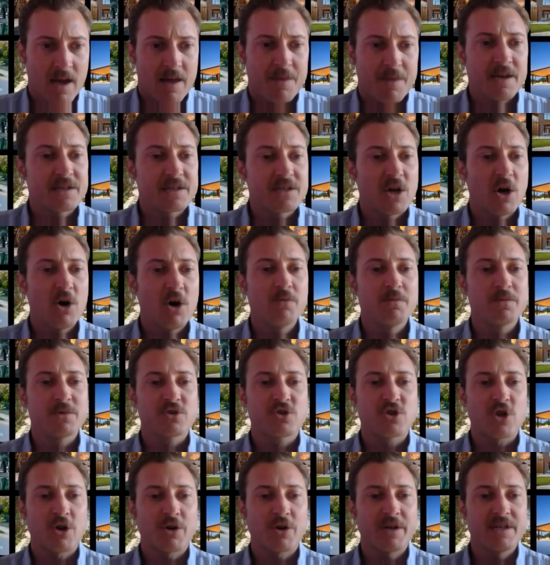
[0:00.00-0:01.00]
This home's
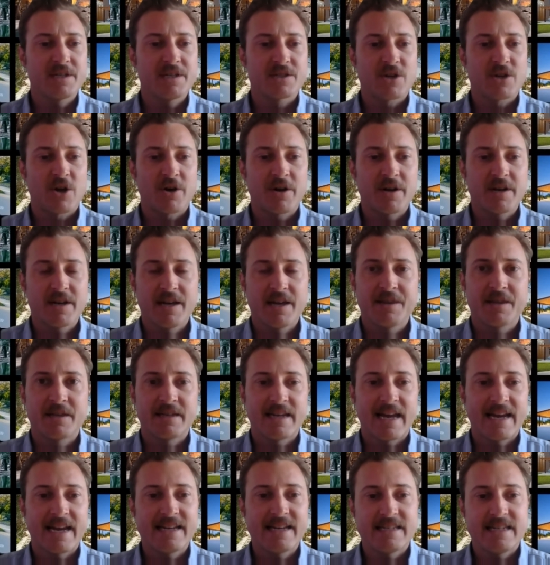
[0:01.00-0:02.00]
journey started in the
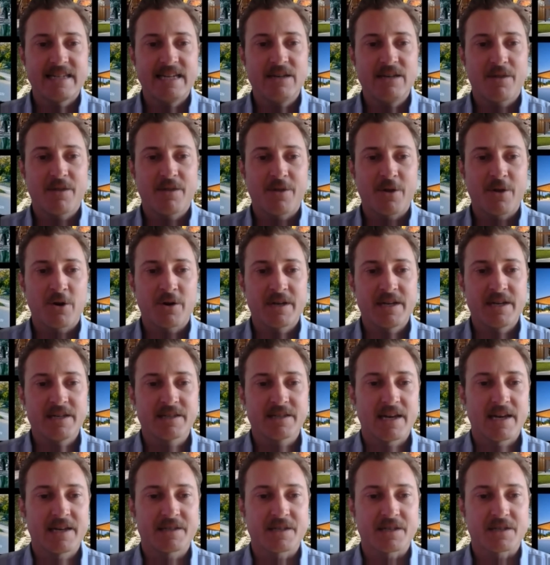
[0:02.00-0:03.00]

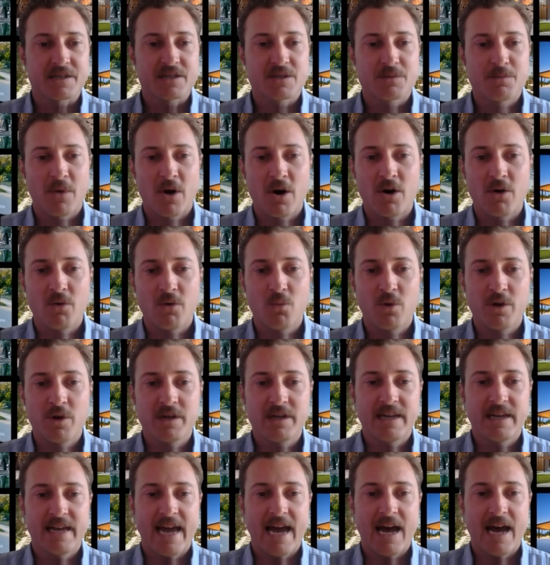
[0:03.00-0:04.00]
1930s as a small
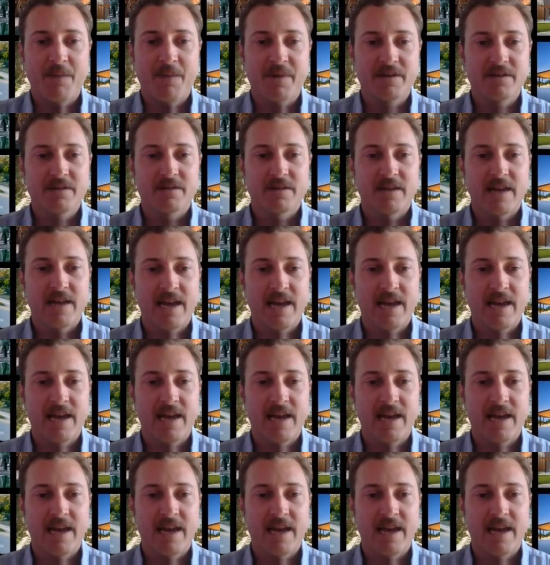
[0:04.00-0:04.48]
wood cabin